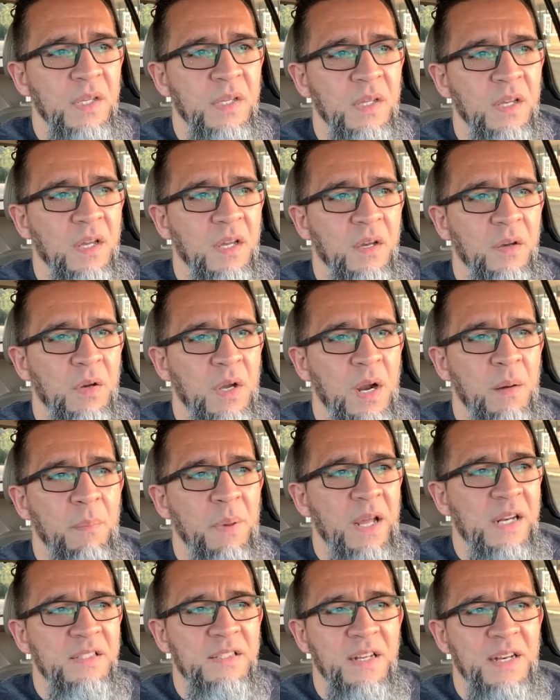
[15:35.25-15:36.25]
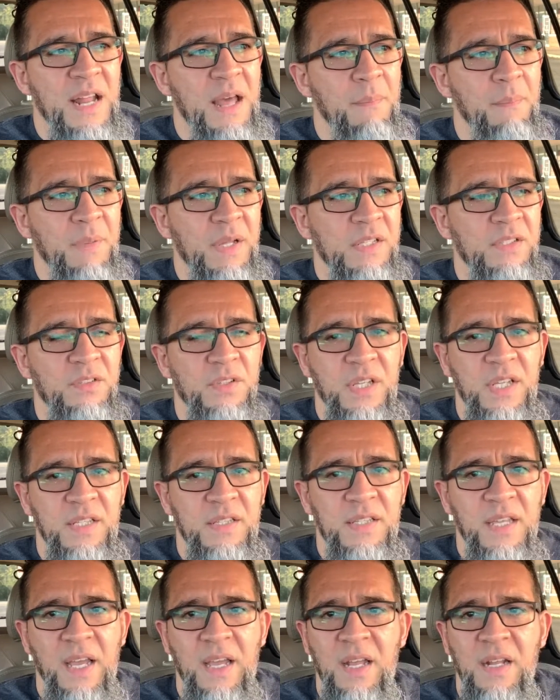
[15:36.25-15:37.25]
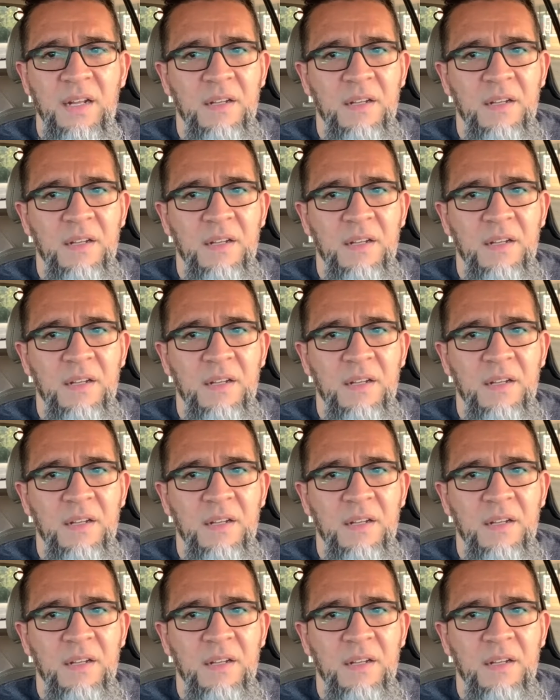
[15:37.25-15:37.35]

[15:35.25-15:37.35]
Our bodies are not meant to eat that,